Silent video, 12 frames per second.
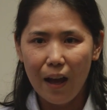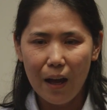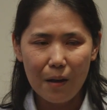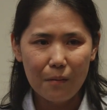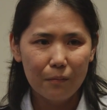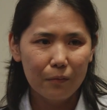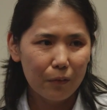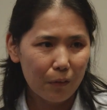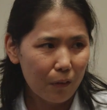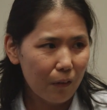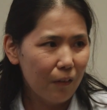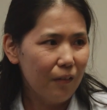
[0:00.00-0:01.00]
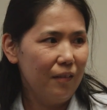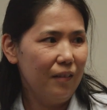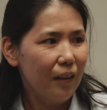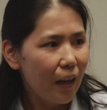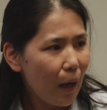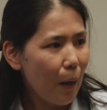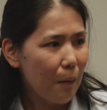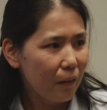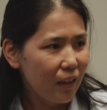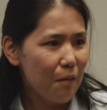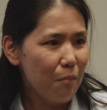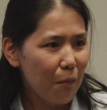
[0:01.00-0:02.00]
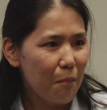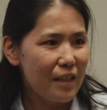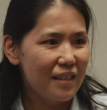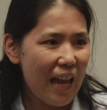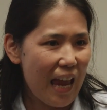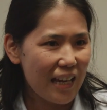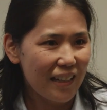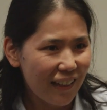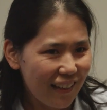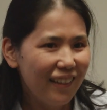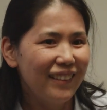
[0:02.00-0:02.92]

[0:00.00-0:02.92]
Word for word: um, for uh, keeping me sane.